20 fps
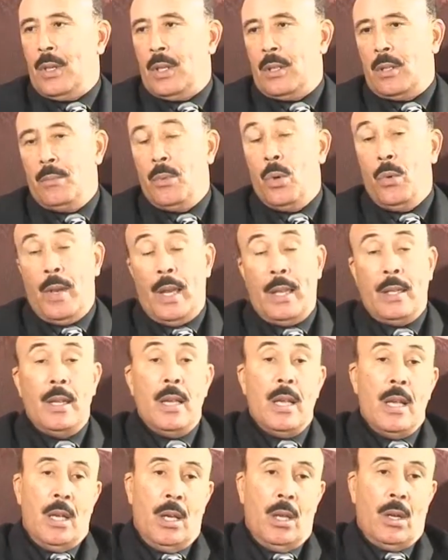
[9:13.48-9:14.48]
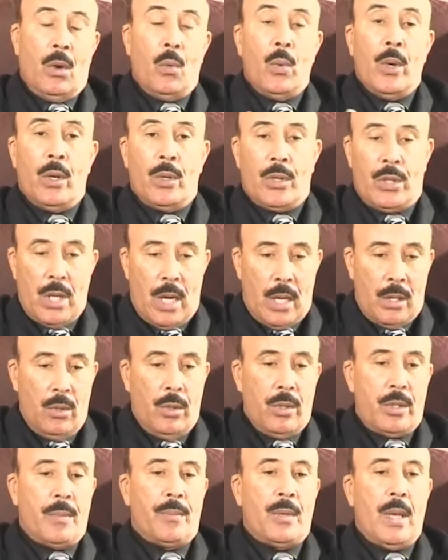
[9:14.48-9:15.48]
for us to move. And, you know, we're going to start
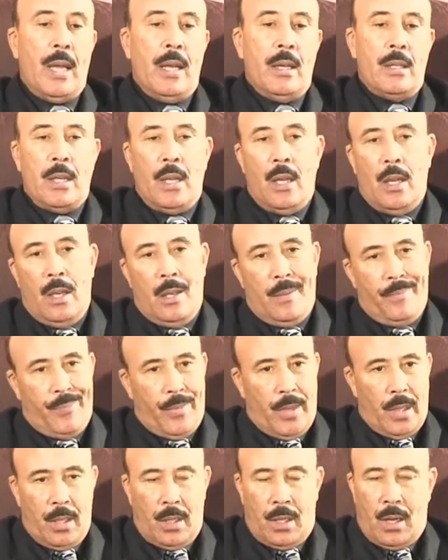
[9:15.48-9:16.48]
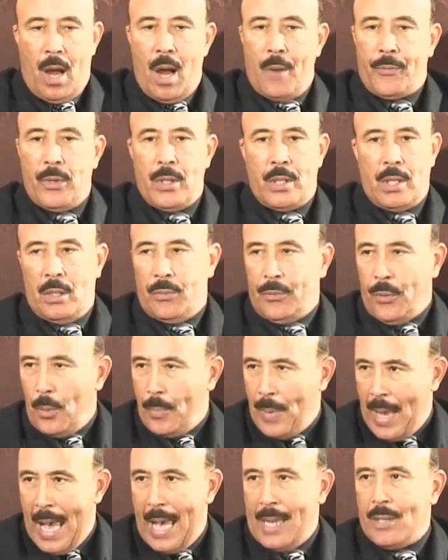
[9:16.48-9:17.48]
doing some things, conferences
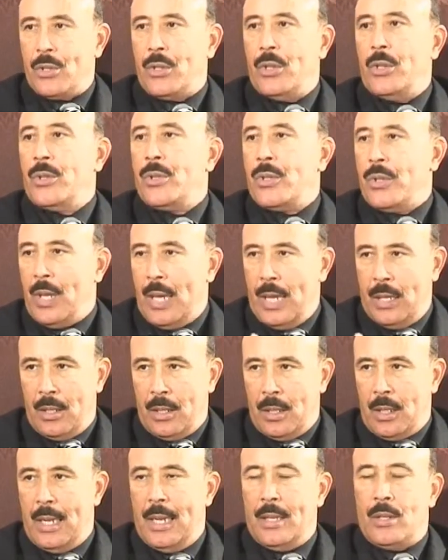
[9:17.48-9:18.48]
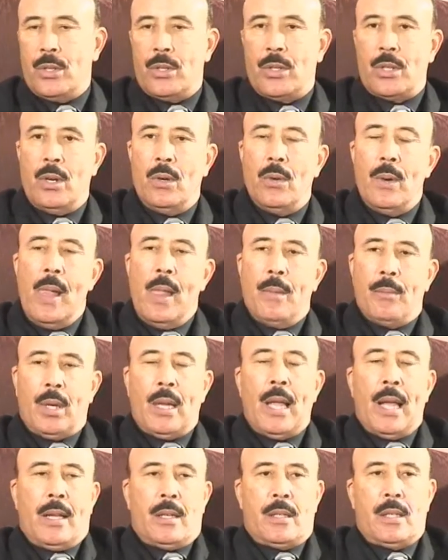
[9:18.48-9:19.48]
for pastors, things of this nature. So,
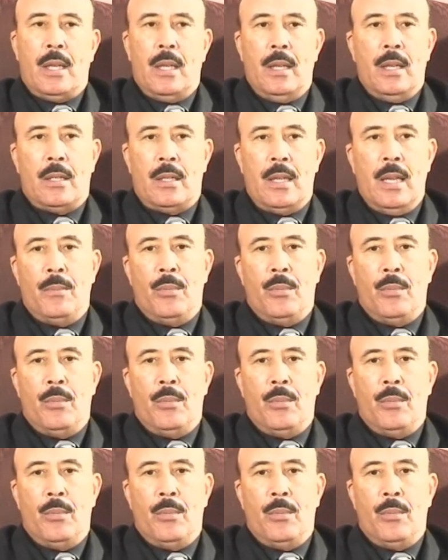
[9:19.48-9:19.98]
but like I said, it's